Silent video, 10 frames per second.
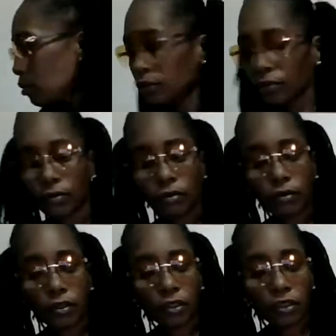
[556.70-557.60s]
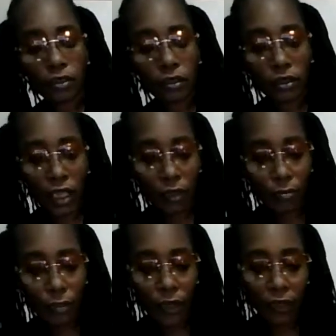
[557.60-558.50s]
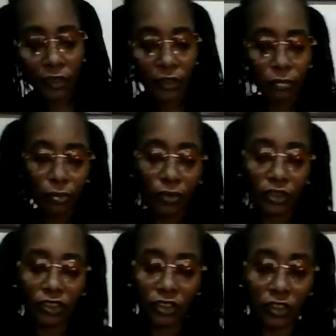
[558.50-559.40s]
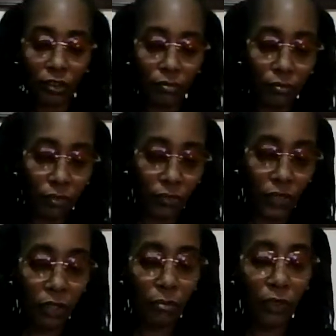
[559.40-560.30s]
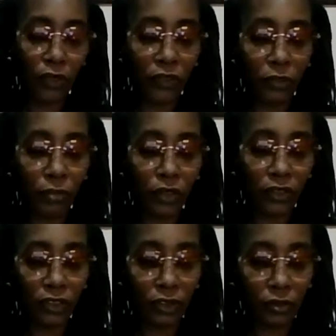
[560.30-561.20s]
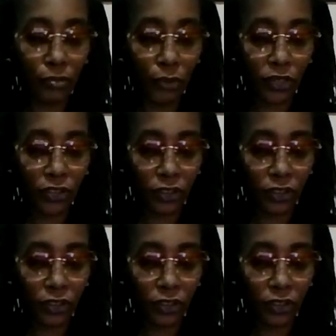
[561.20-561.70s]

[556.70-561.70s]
It's like burning their bridges. They burnt their bridges.